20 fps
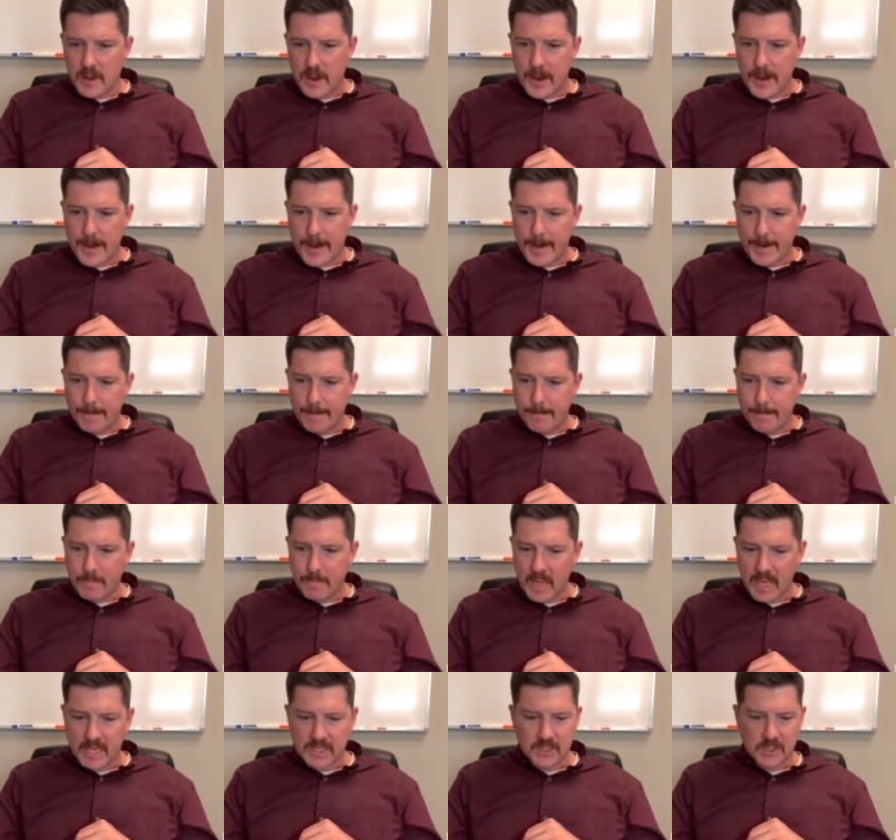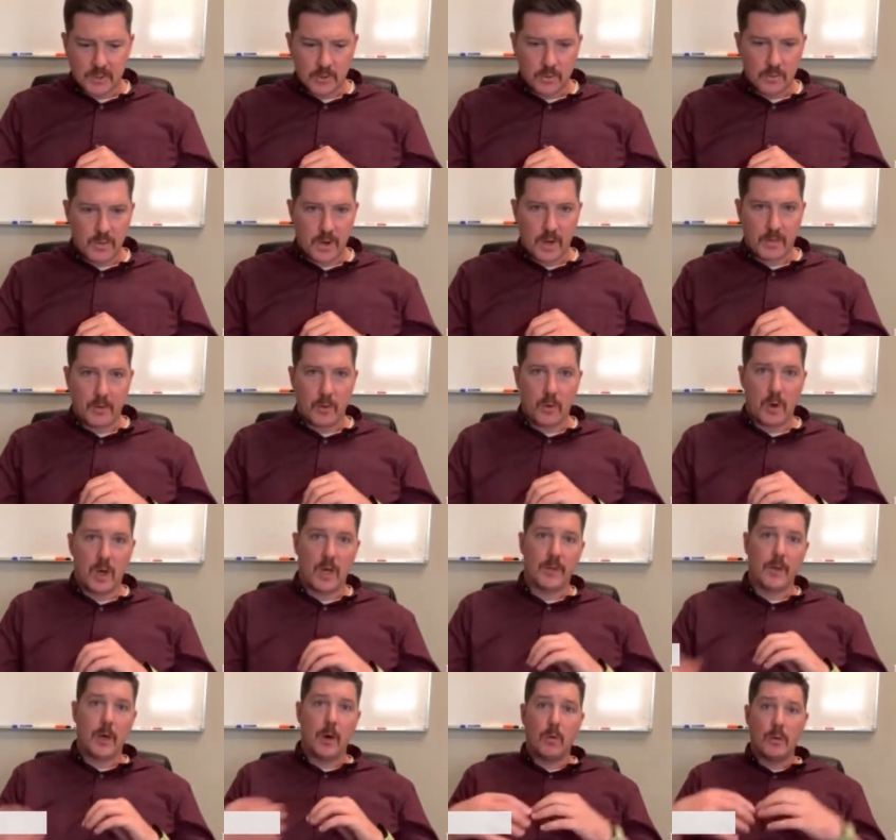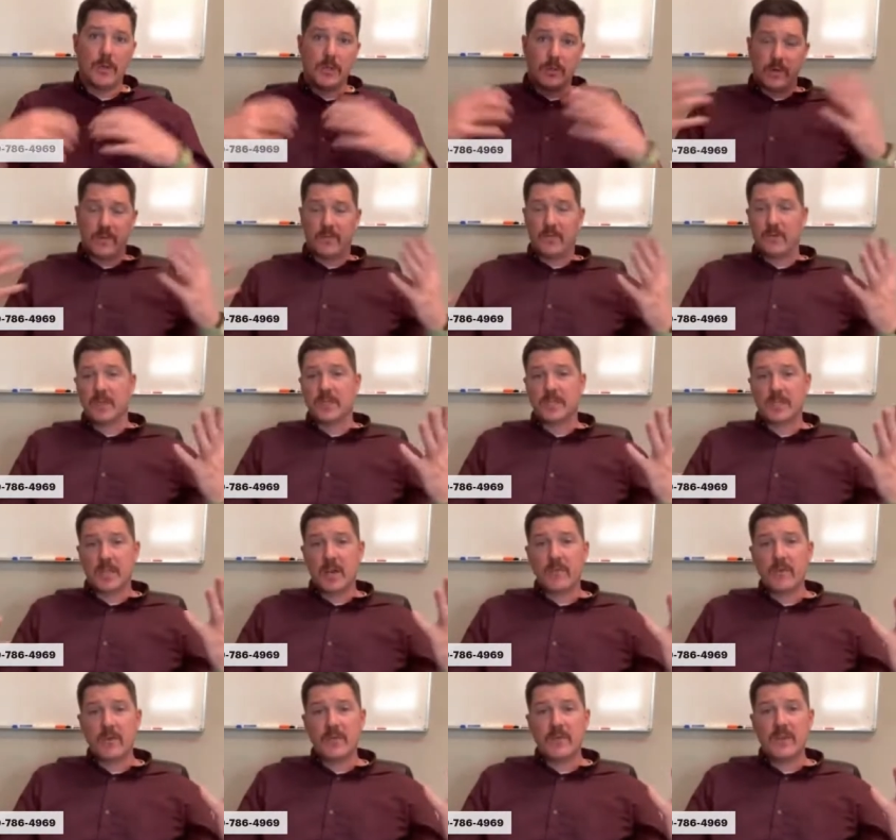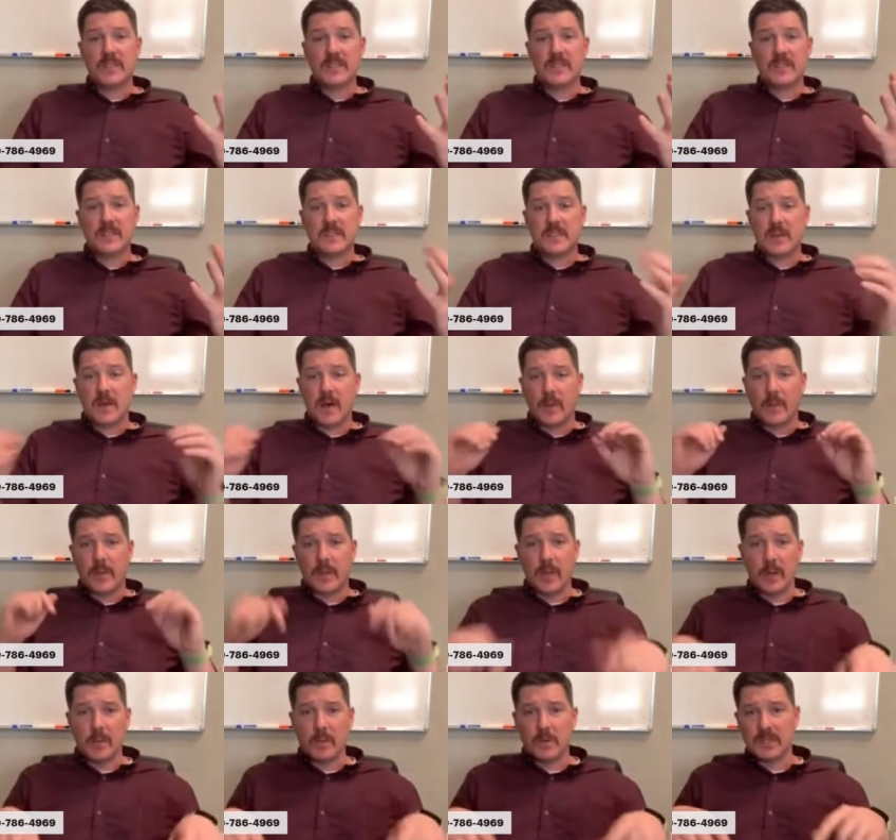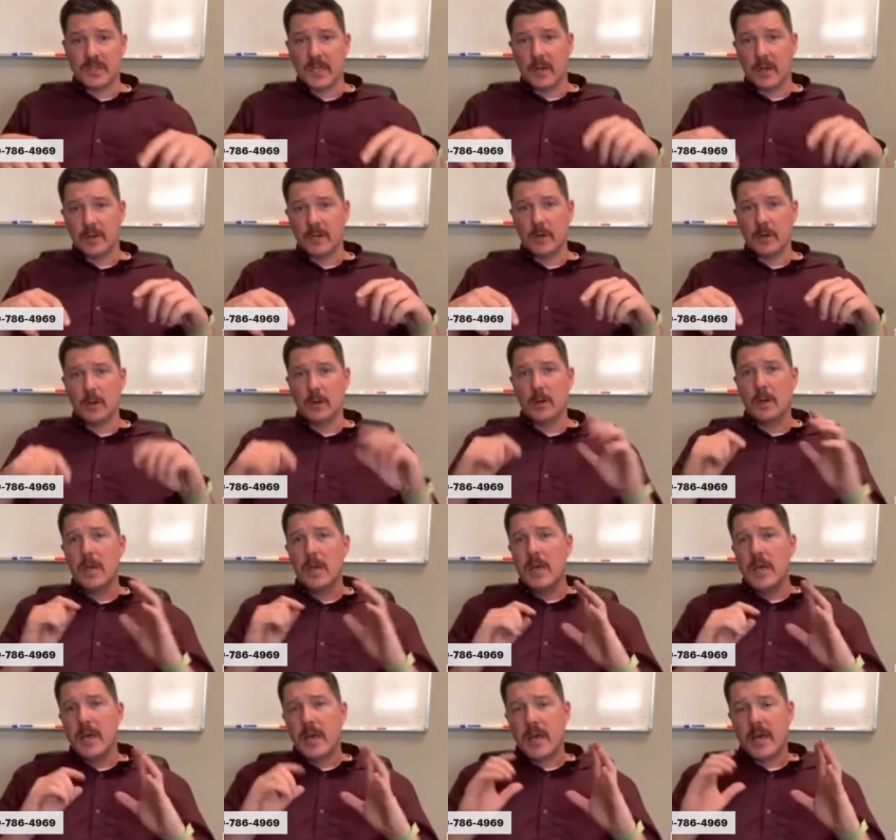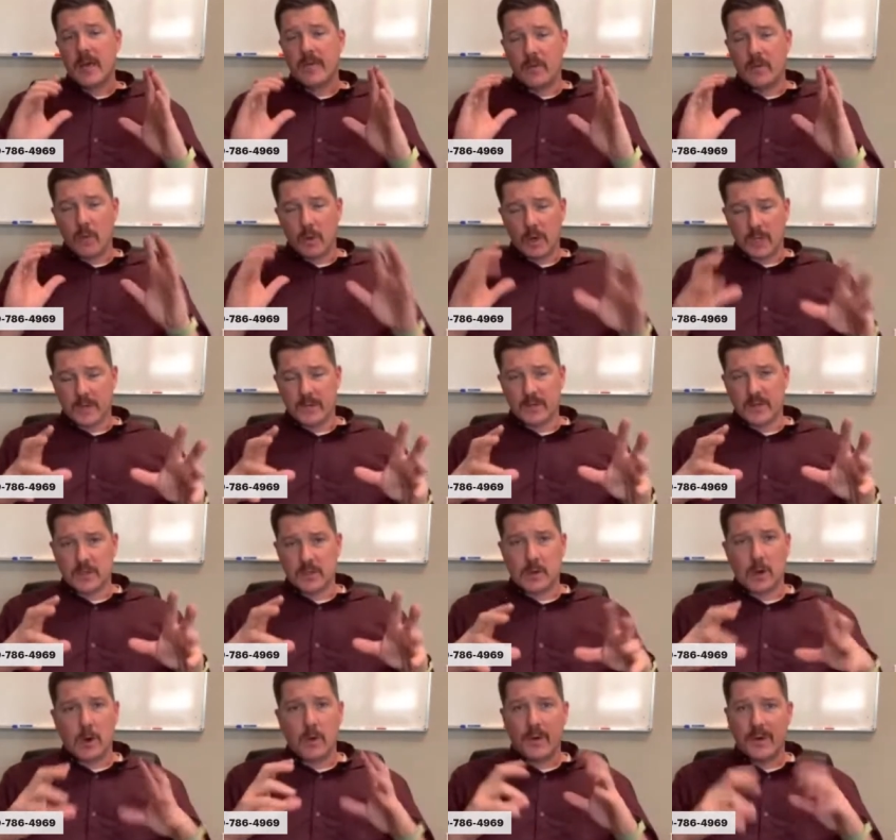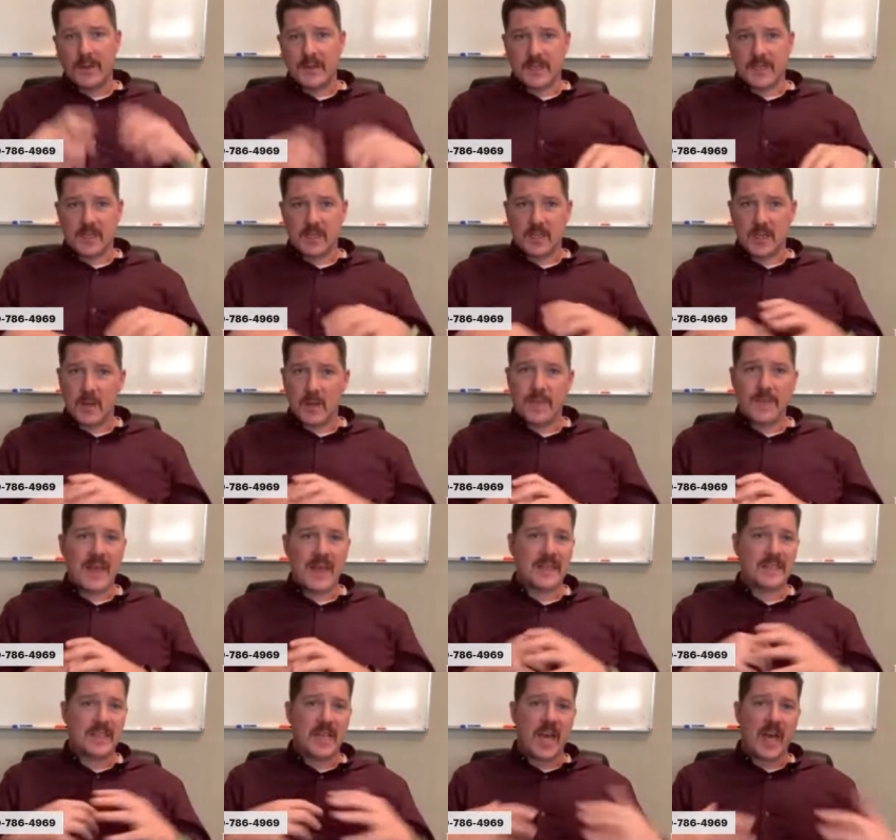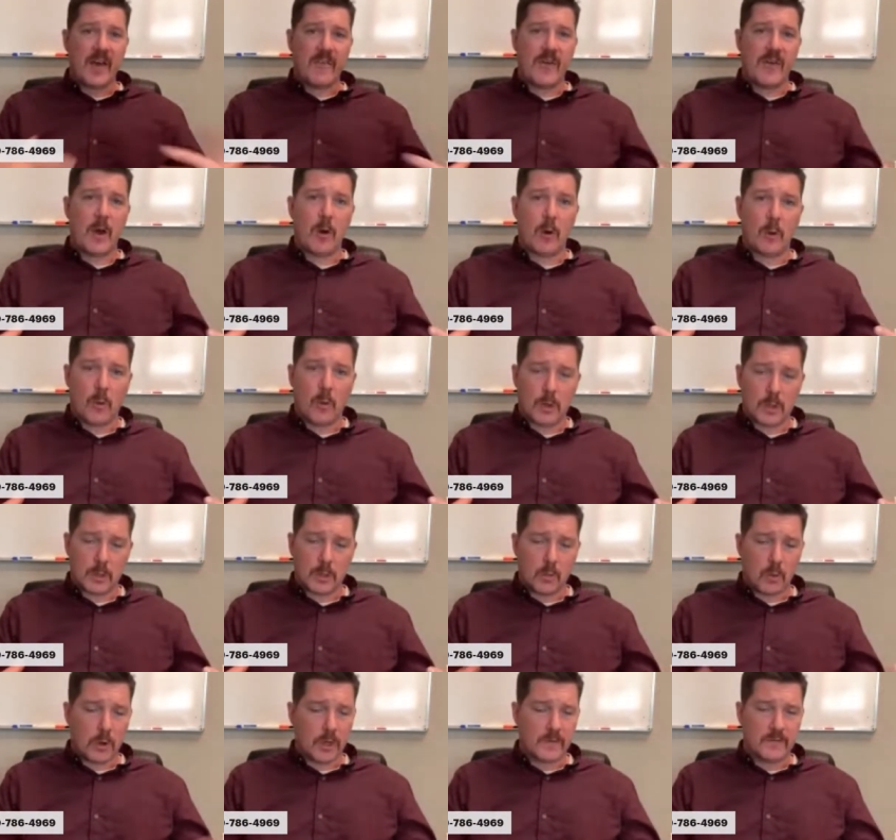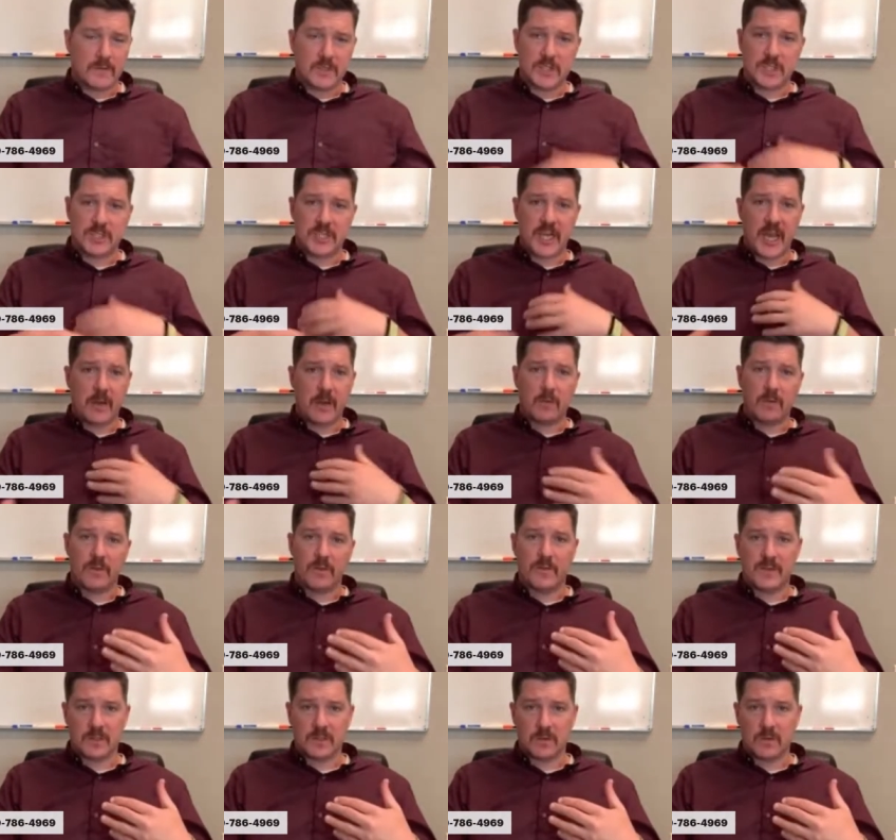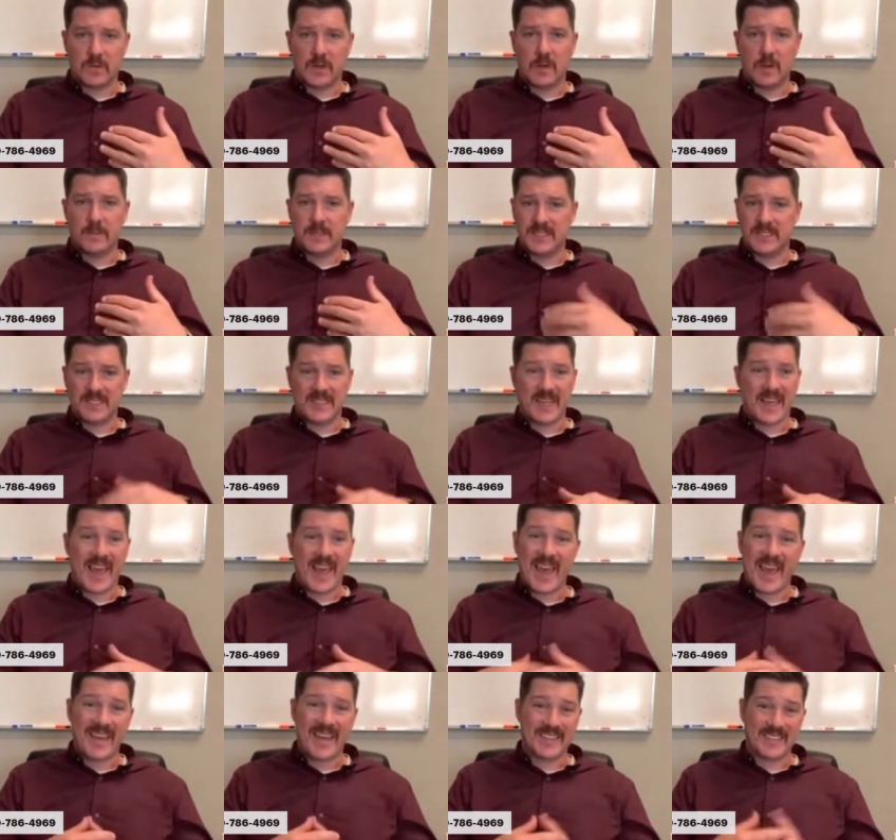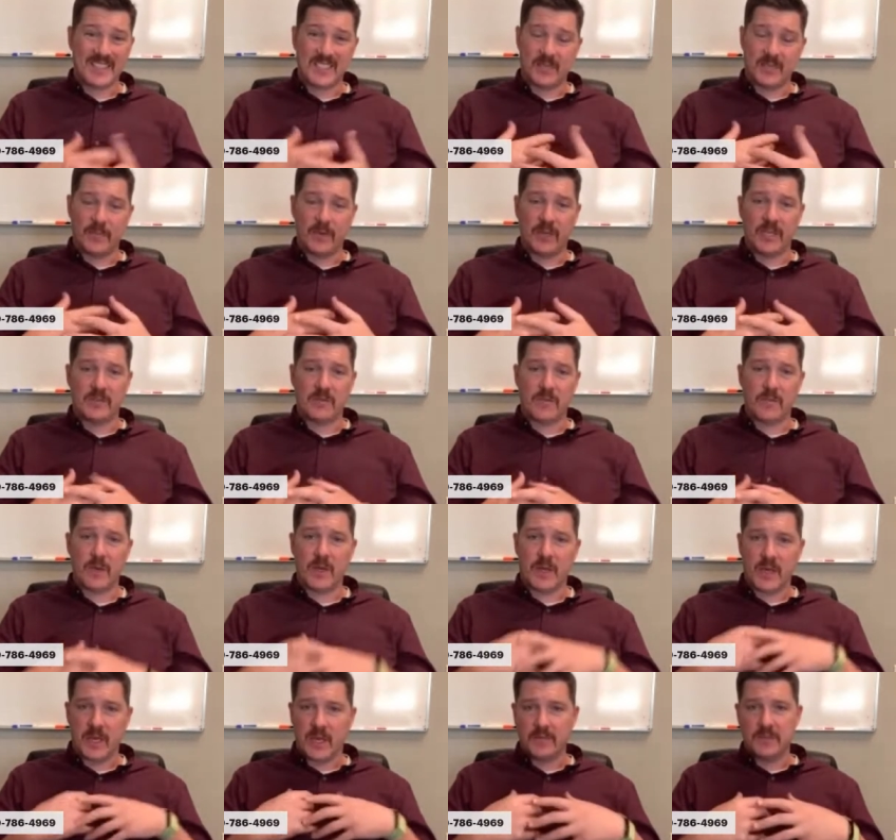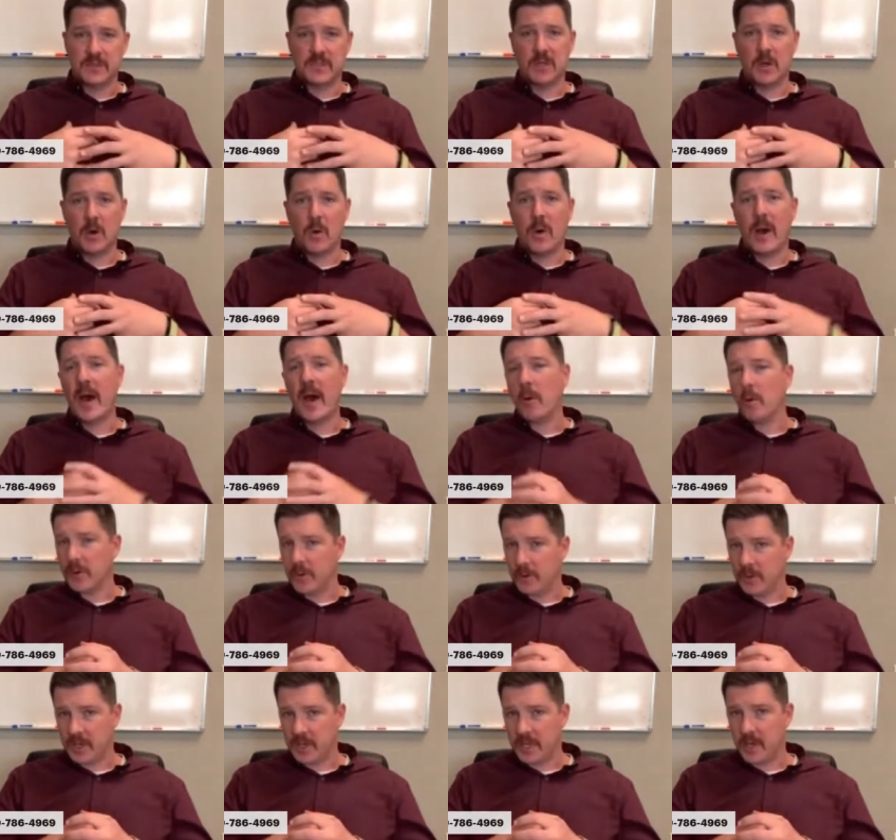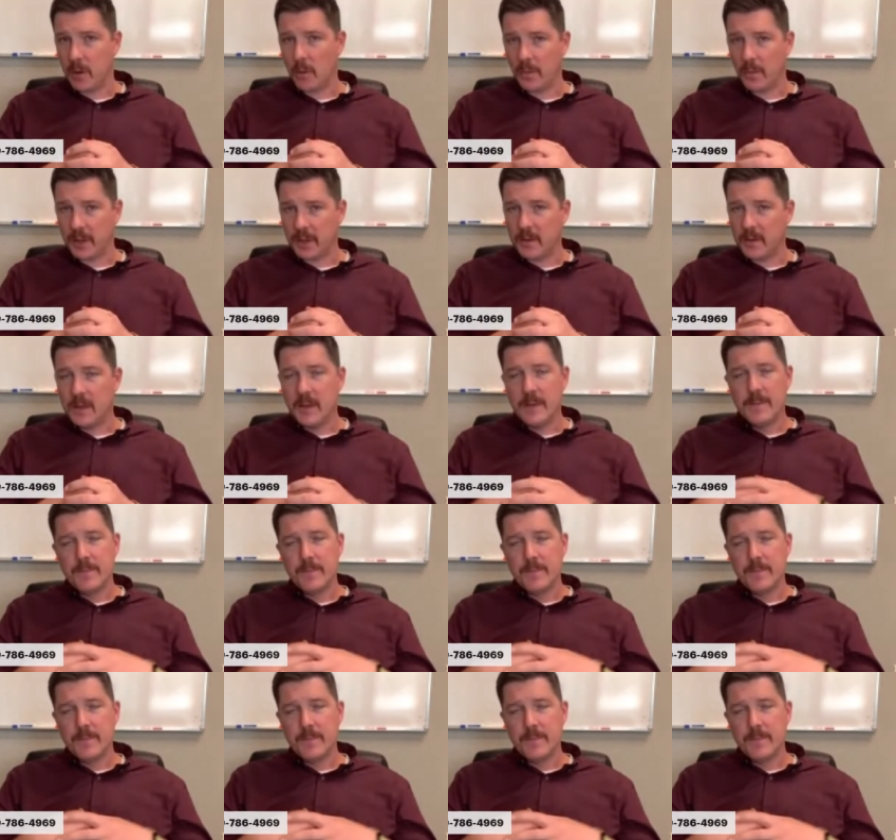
Um, as you probably well know, we do have free discovery visits. Um, the number's down here. If you want to give us a call, we can set it up. That's a half hour one on one of just chatting with a physical therapist to say, hey, is this the place for me? If so, how are you going to help me?